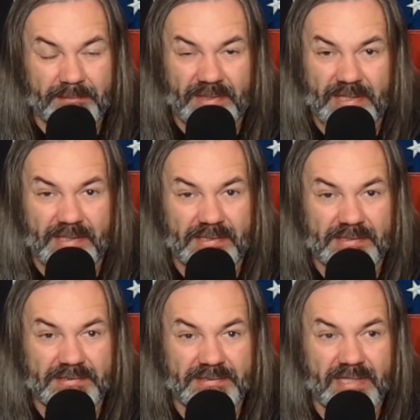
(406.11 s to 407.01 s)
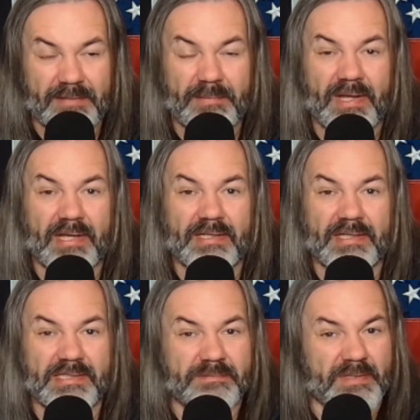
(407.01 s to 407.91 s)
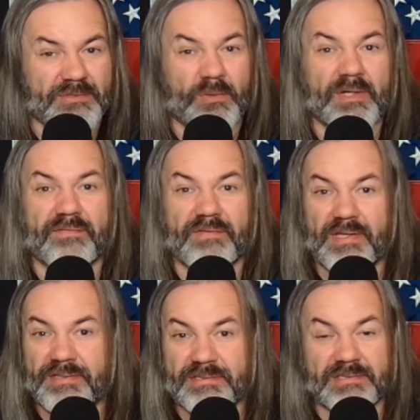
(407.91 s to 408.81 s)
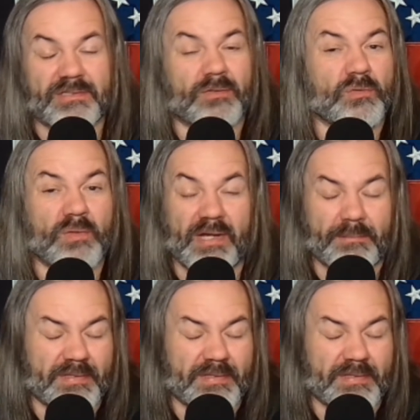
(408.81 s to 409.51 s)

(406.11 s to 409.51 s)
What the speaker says: Because that man needs to be 25th so quick.